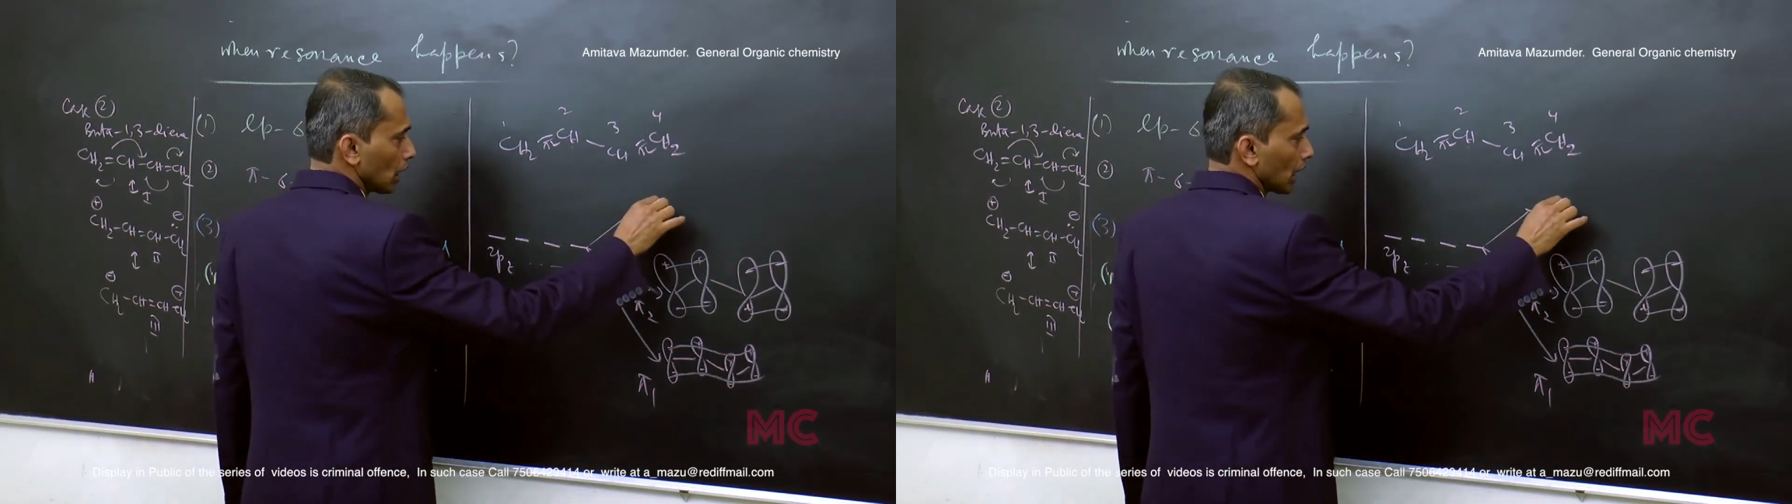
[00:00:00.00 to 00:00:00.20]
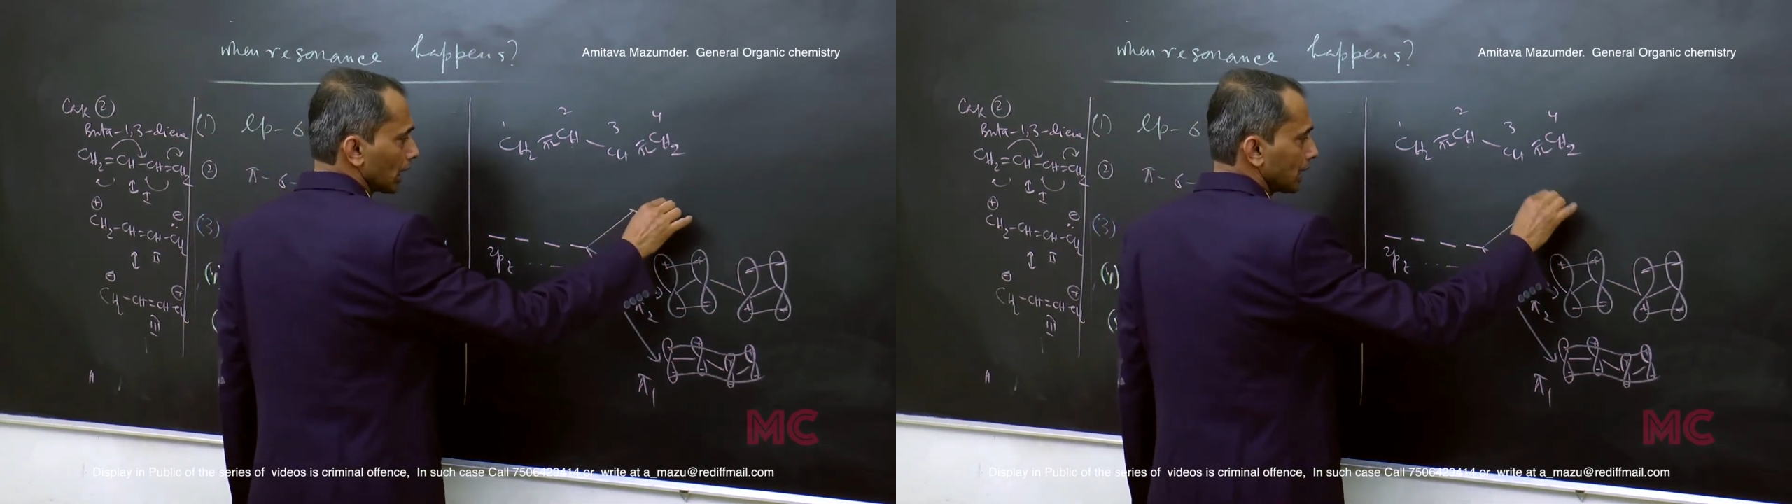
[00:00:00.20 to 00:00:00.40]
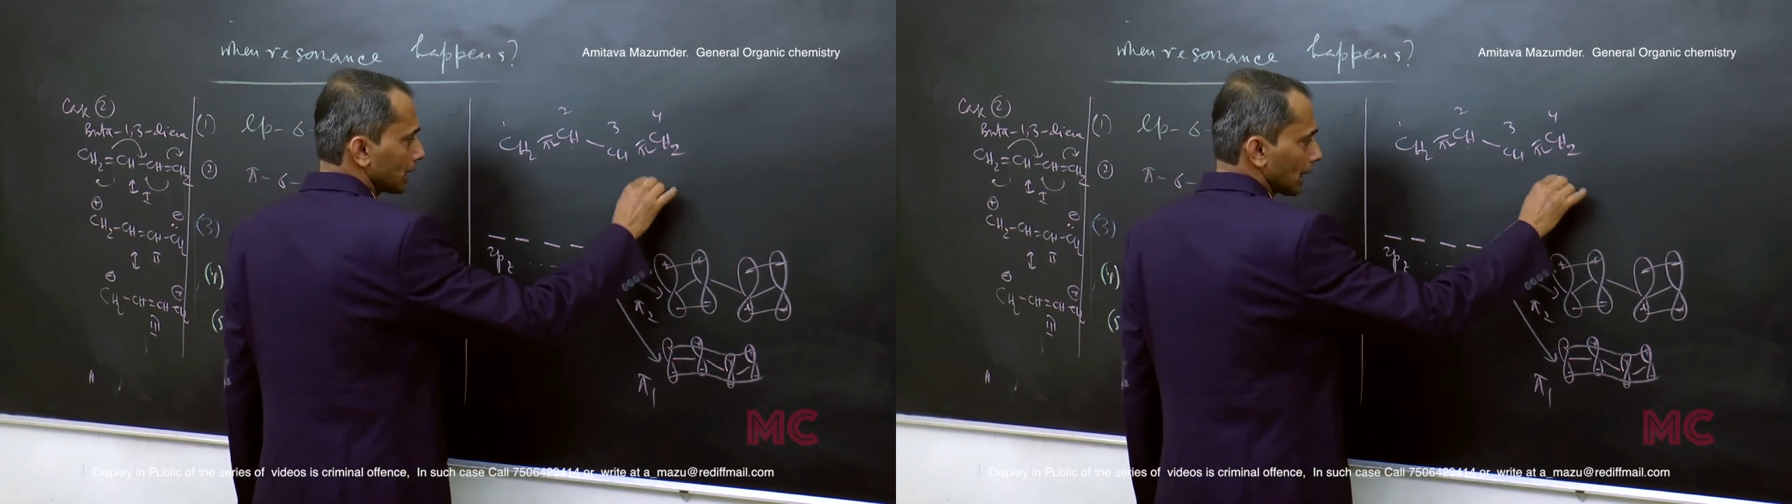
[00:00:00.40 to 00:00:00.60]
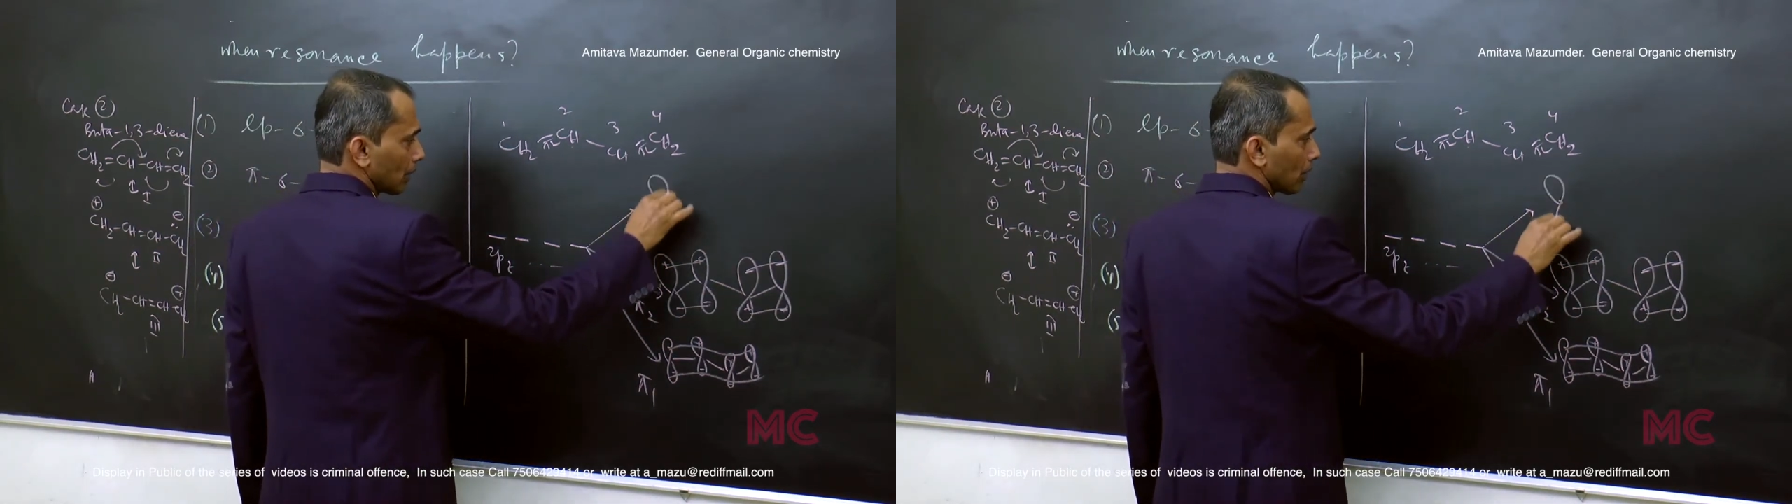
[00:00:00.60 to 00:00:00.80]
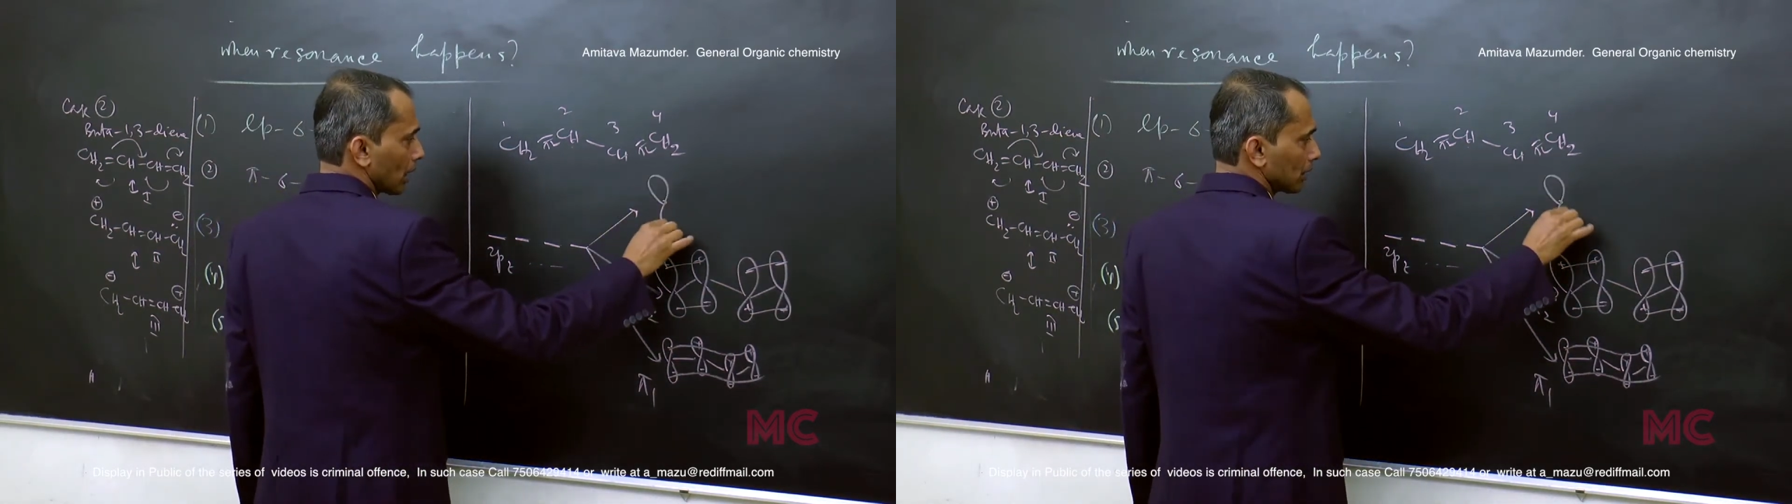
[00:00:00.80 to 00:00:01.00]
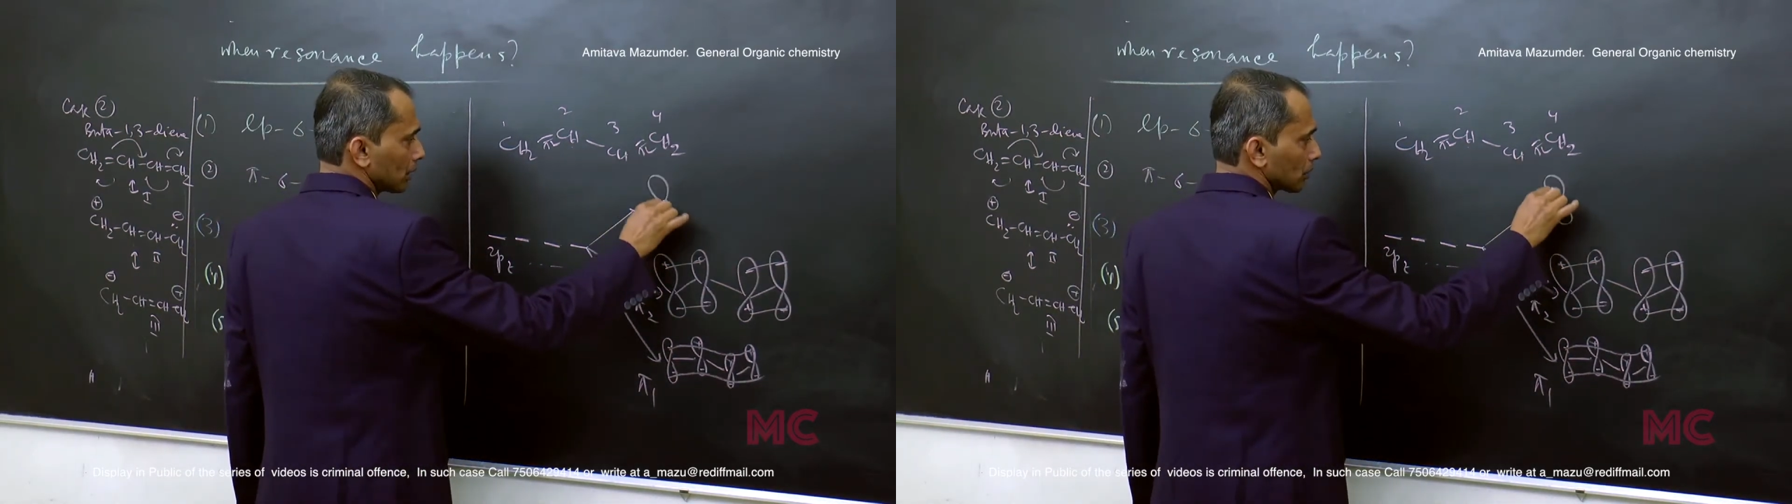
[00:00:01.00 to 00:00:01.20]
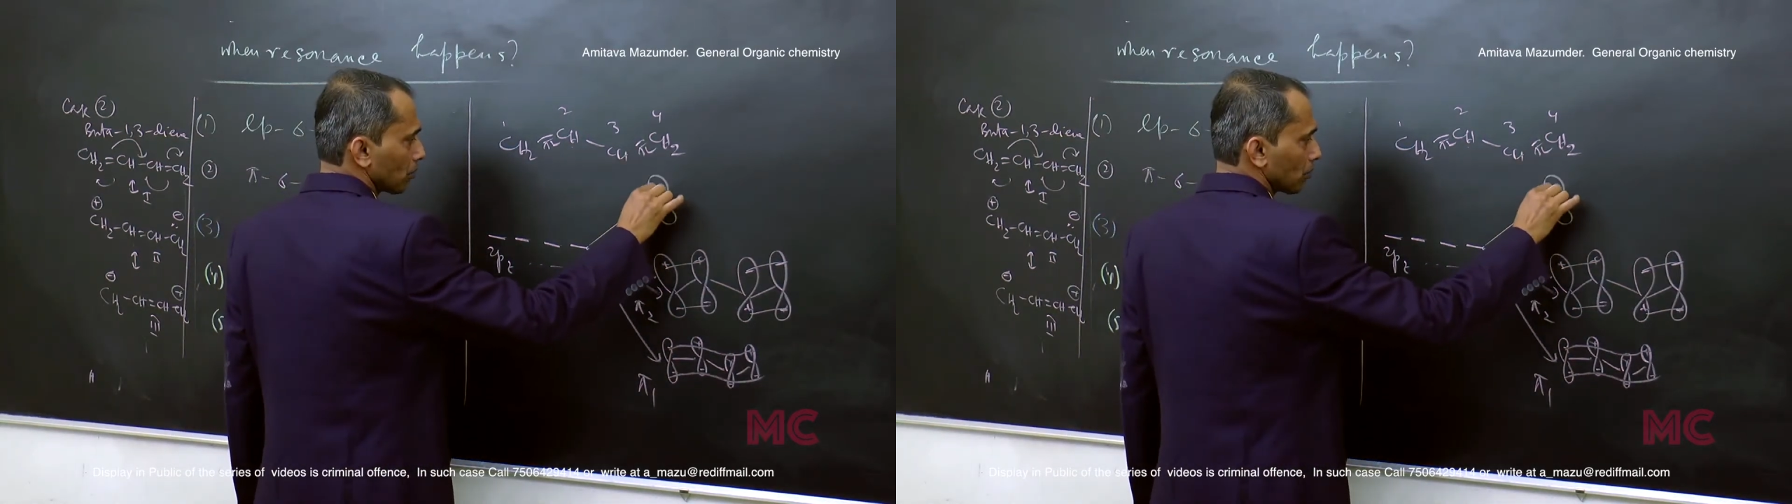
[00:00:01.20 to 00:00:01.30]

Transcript: like it can be like this